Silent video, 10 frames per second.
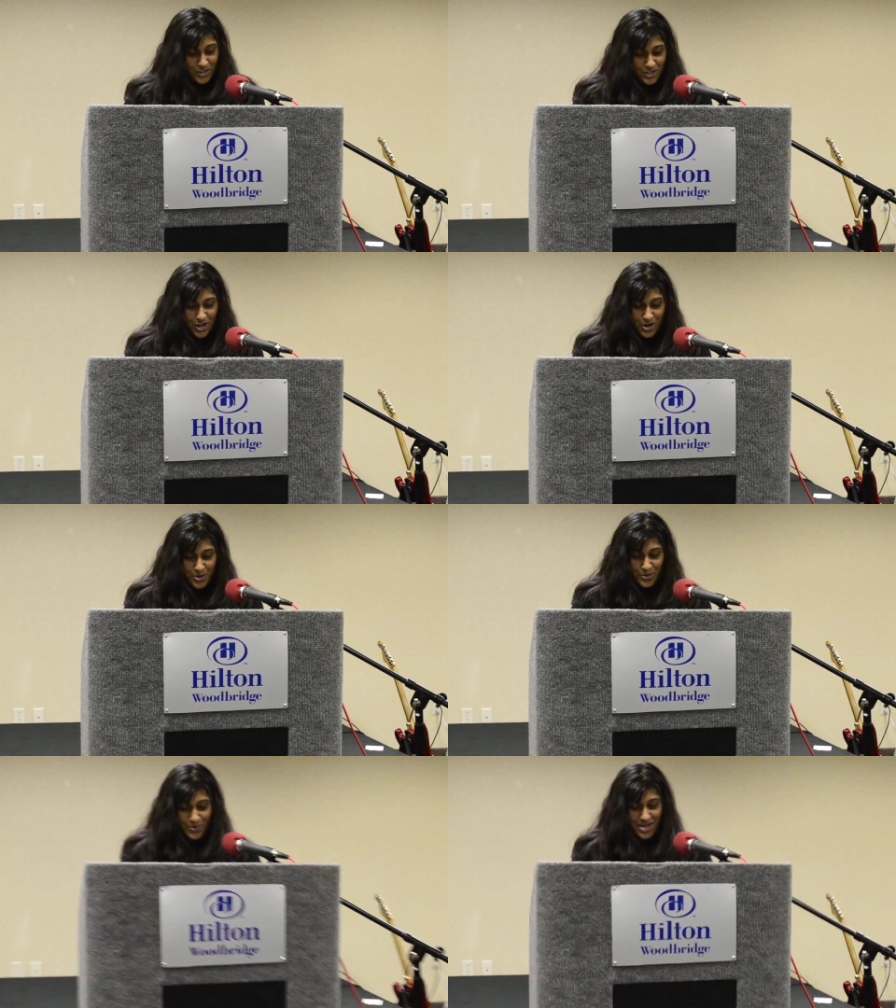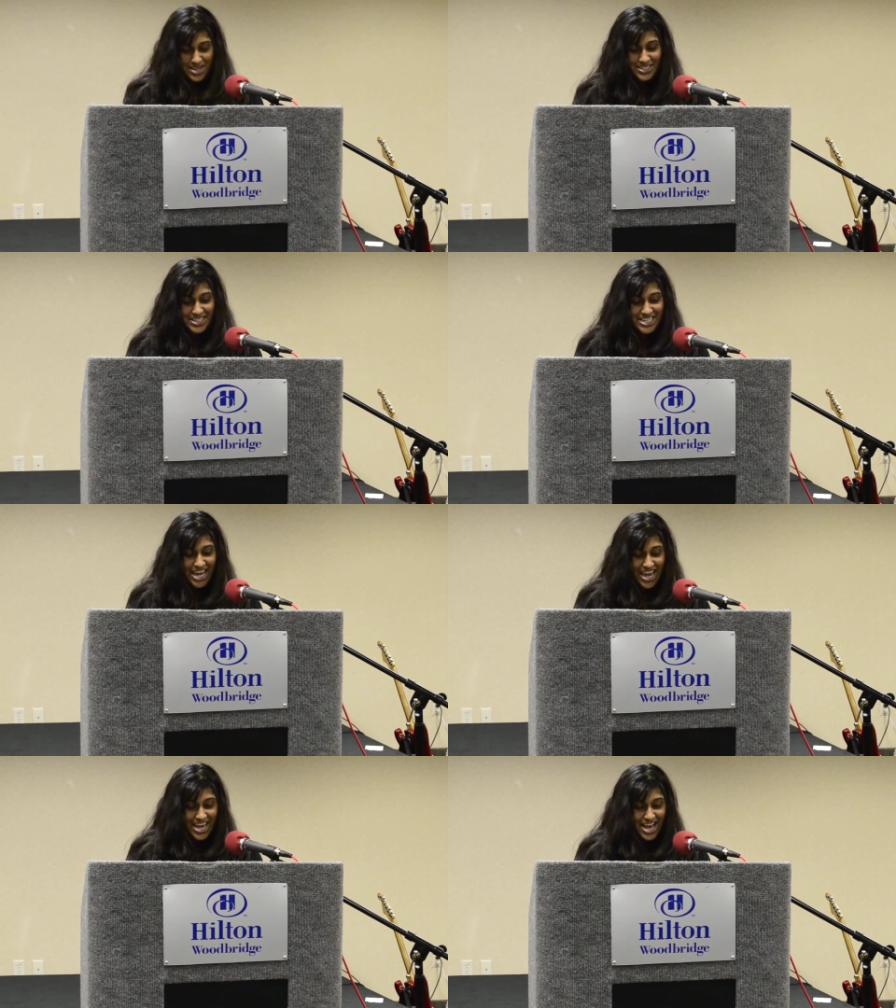so
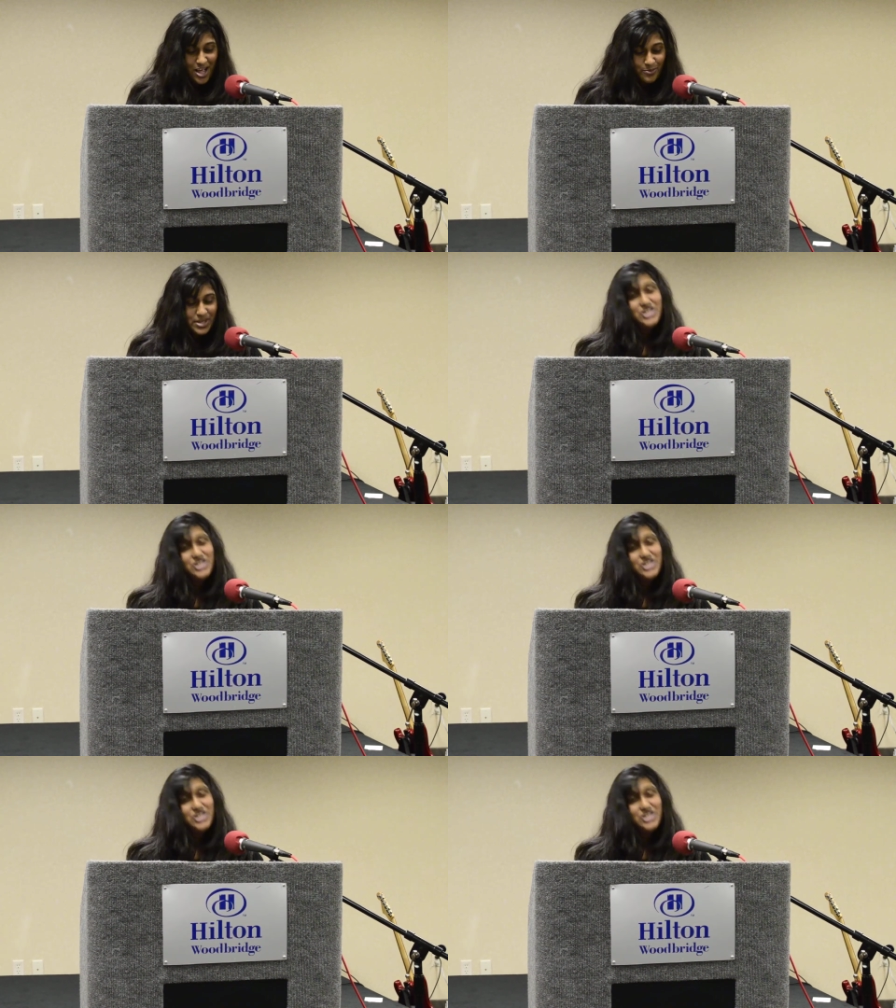today I'll be